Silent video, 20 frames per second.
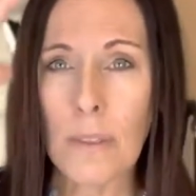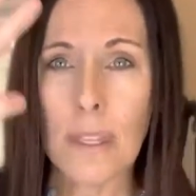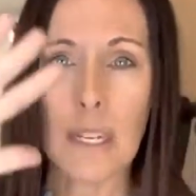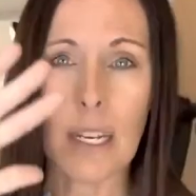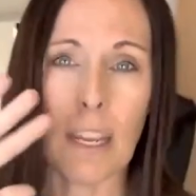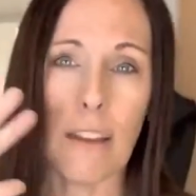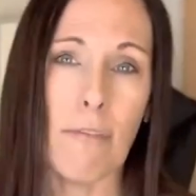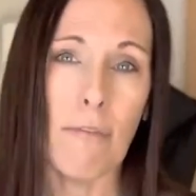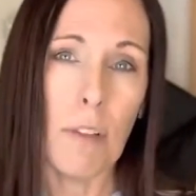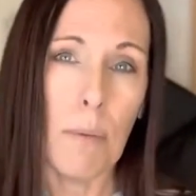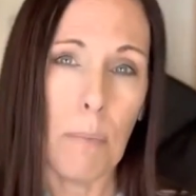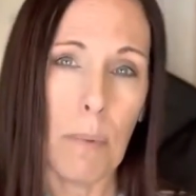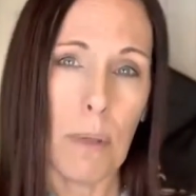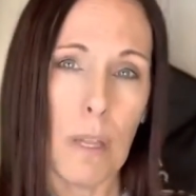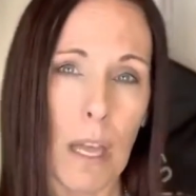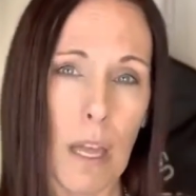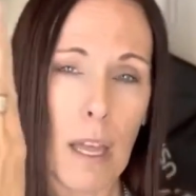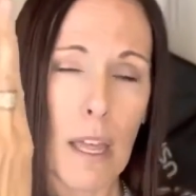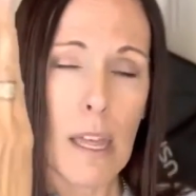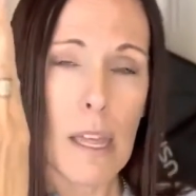Then I flip
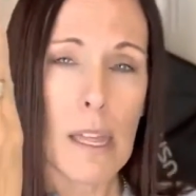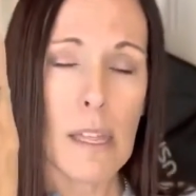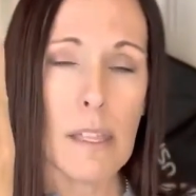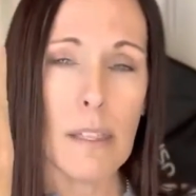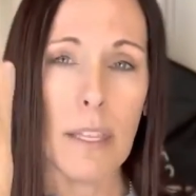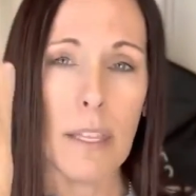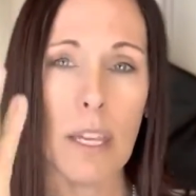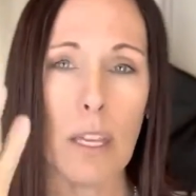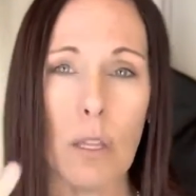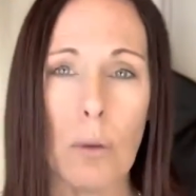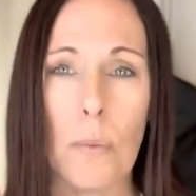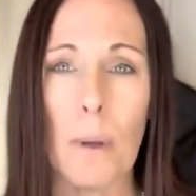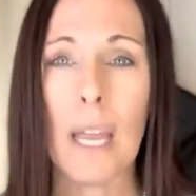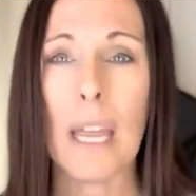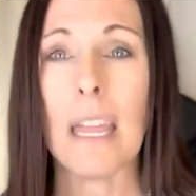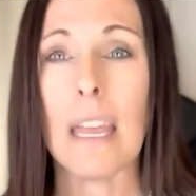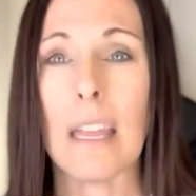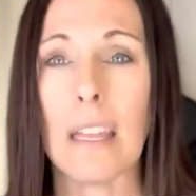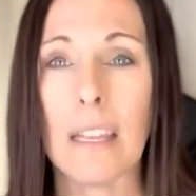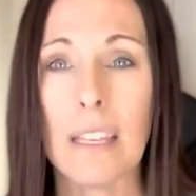it the other
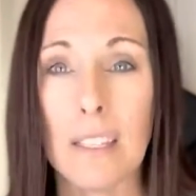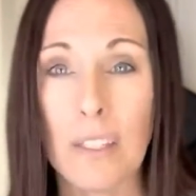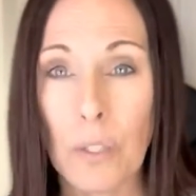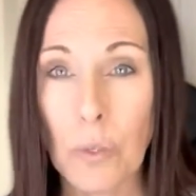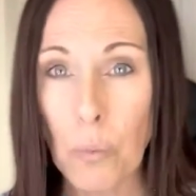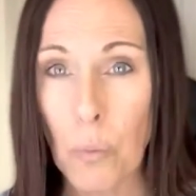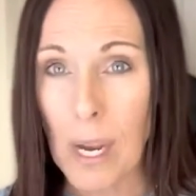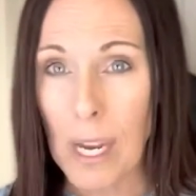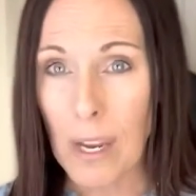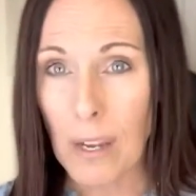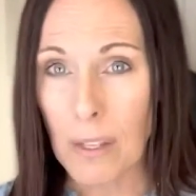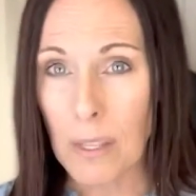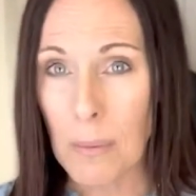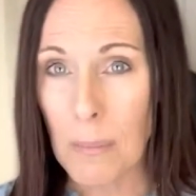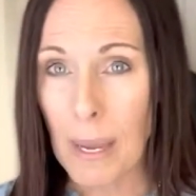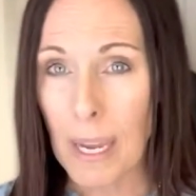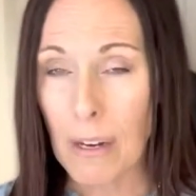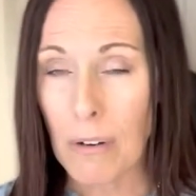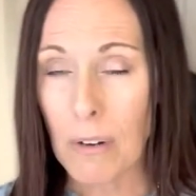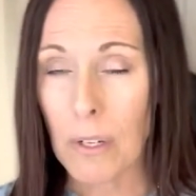way because it's white on the
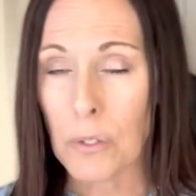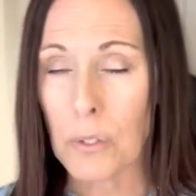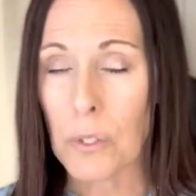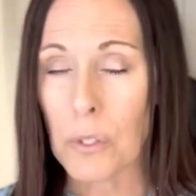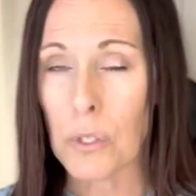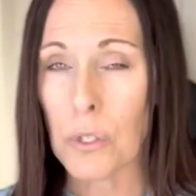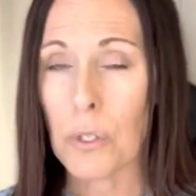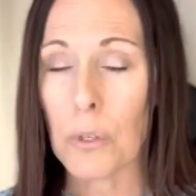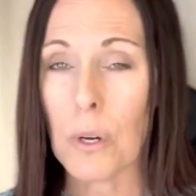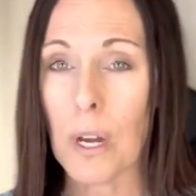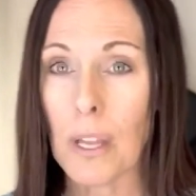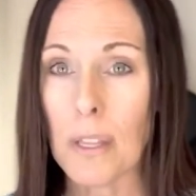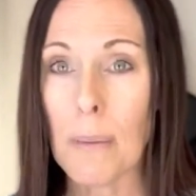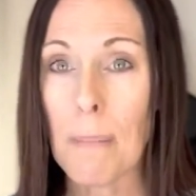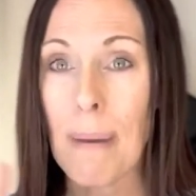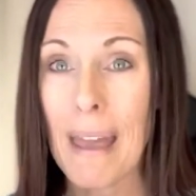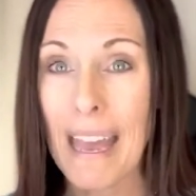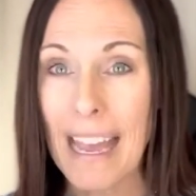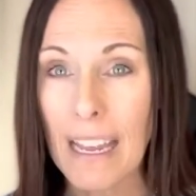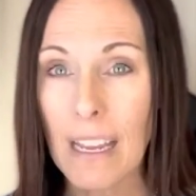background too, on the
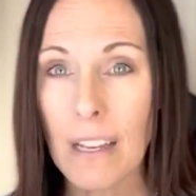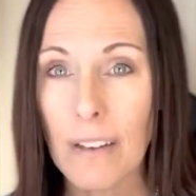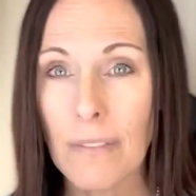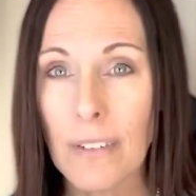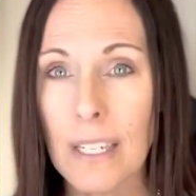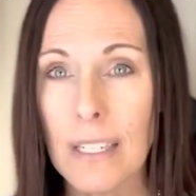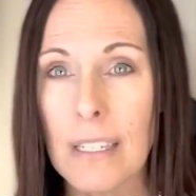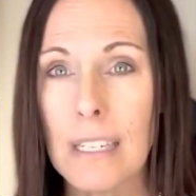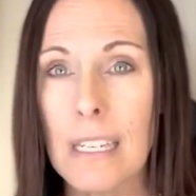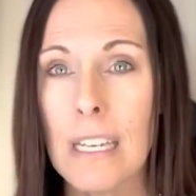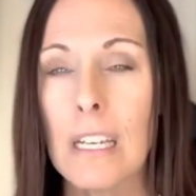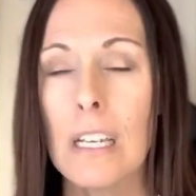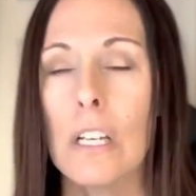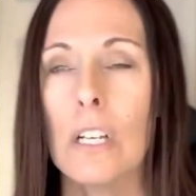back of it.